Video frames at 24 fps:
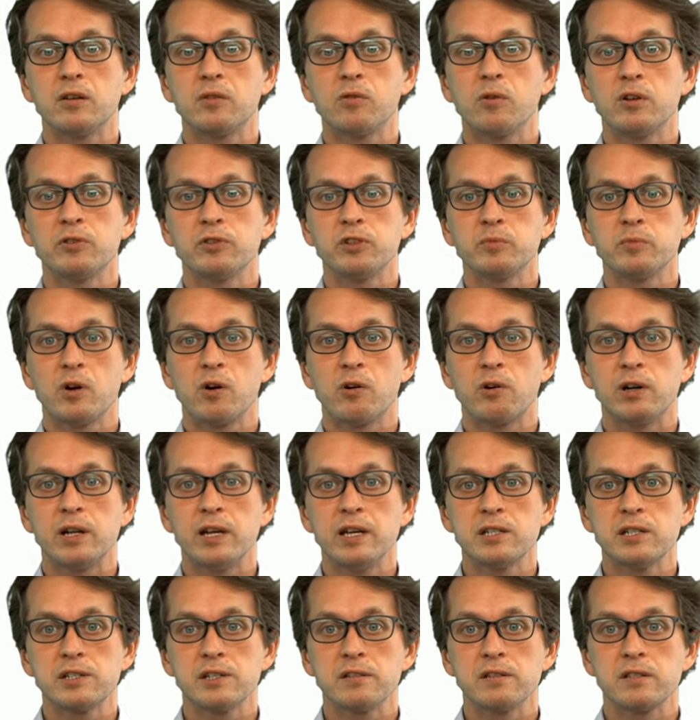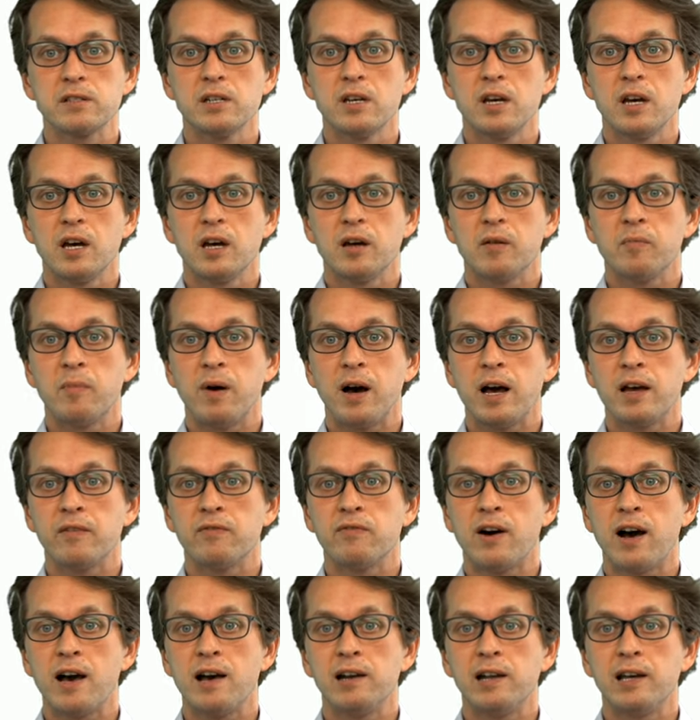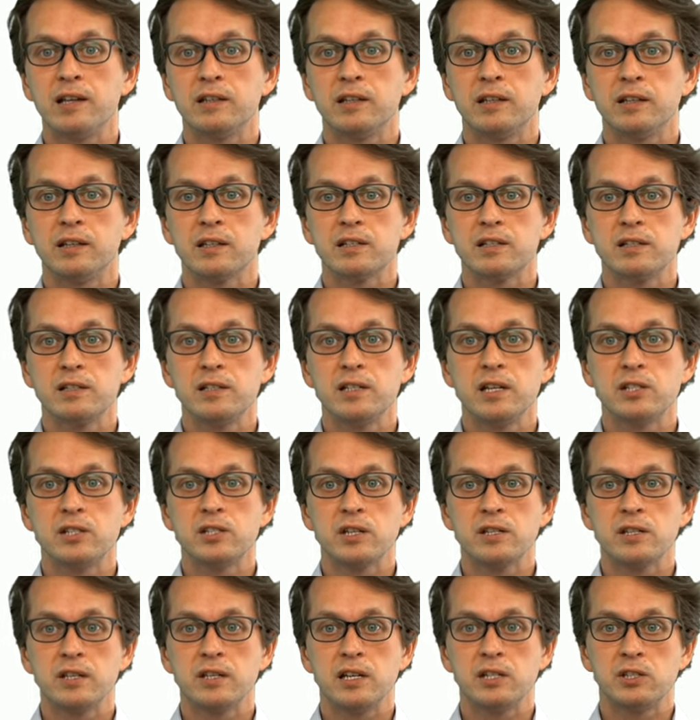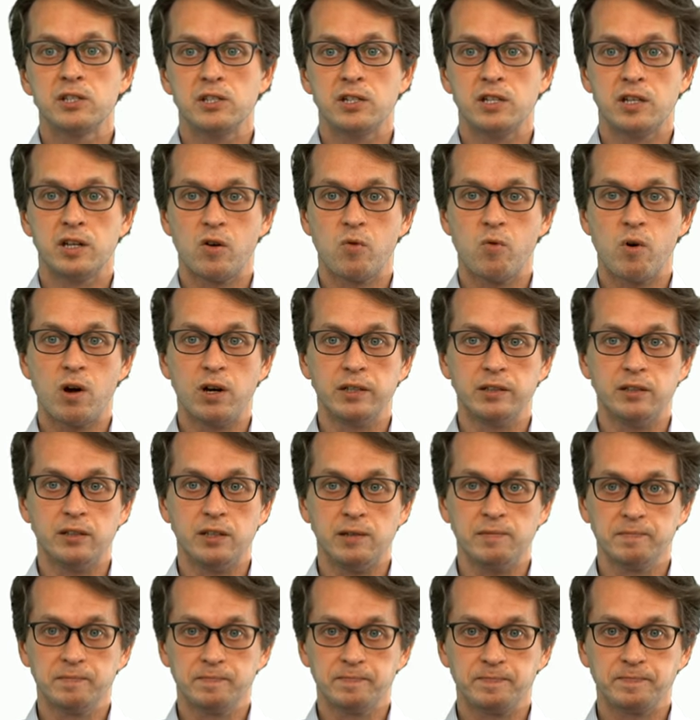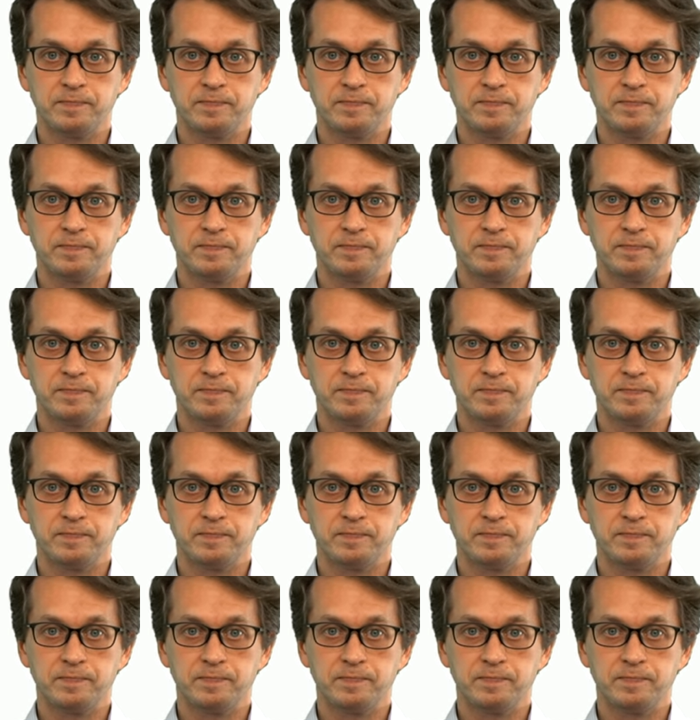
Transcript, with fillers: quantum correlations by violating the CHSH inequality.